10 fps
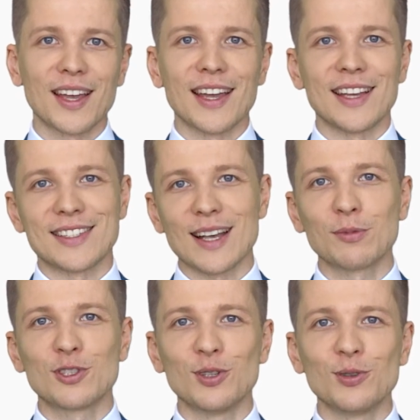It's
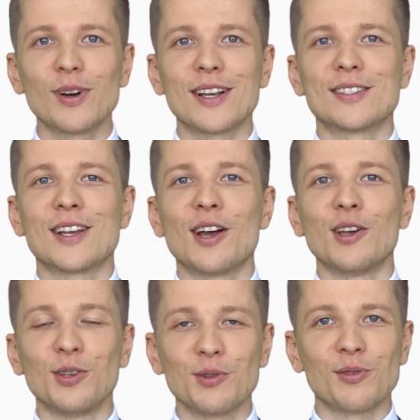up to you as
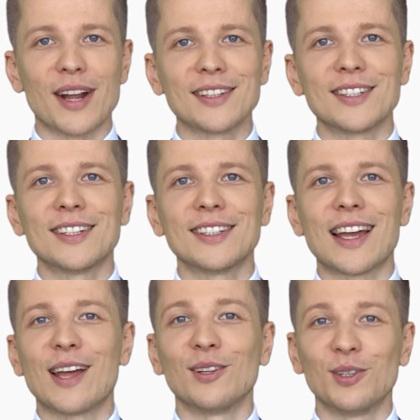you rented it
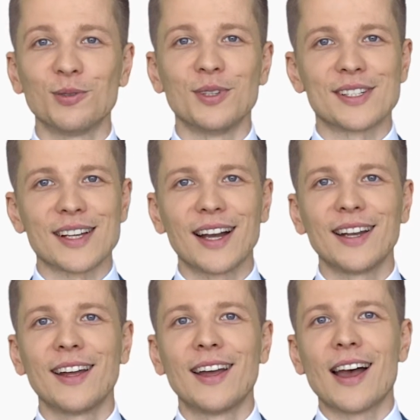and you
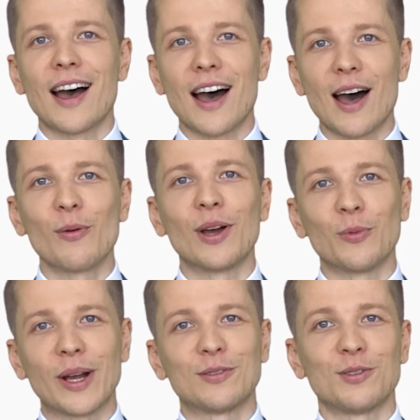decide how
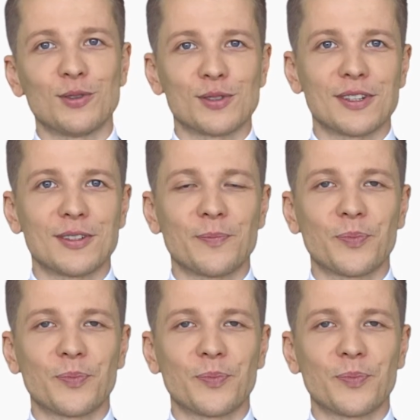and when to use it.